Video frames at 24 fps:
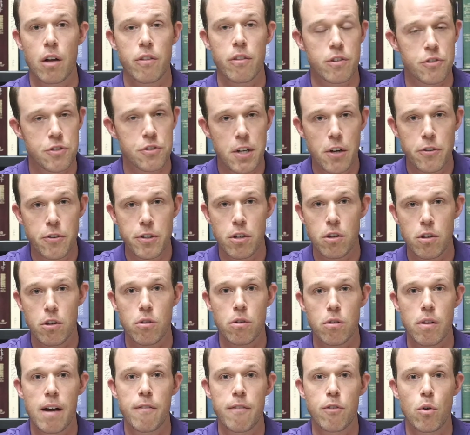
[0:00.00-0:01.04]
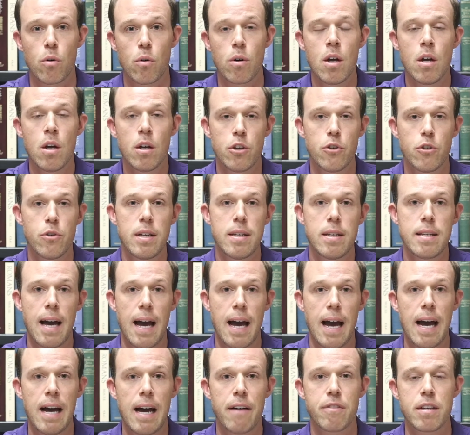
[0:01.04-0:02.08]
On the cellular level, you need to
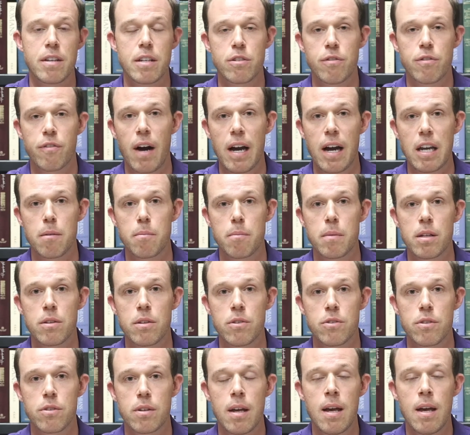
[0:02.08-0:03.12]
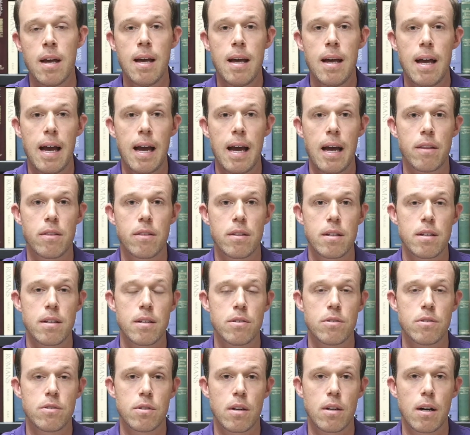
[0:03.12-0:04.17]
have these vitamins and
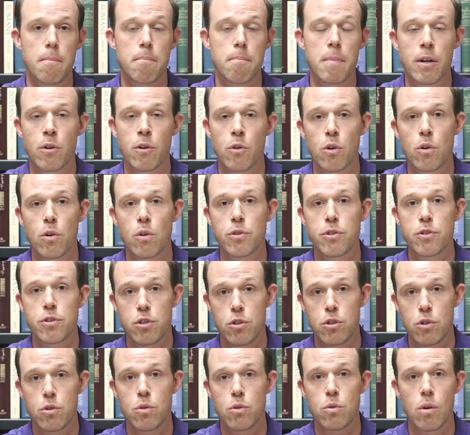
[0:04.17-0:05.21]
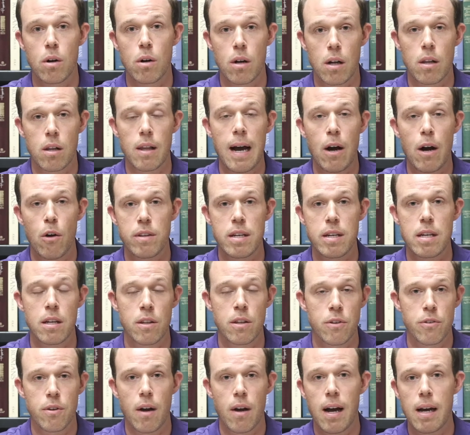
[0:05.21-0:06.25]
these minerals to allow the
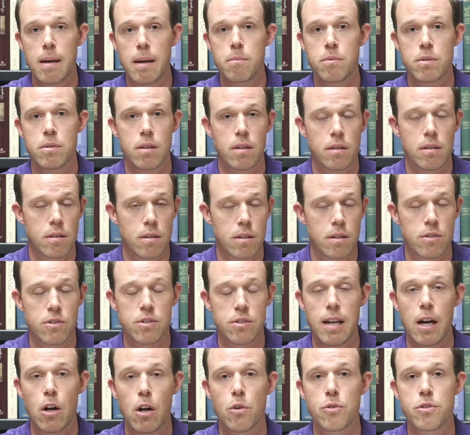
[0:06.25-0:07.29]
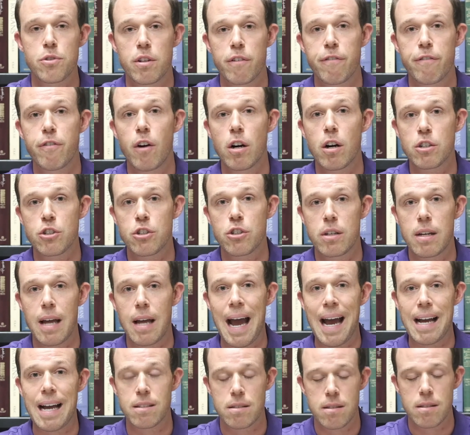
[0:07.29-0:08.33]
enzymes and the cells to function
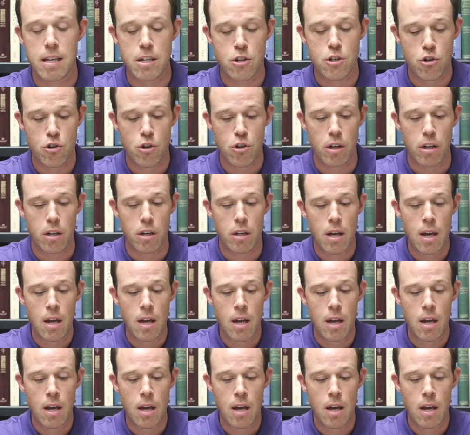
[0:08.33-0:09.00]
as they should.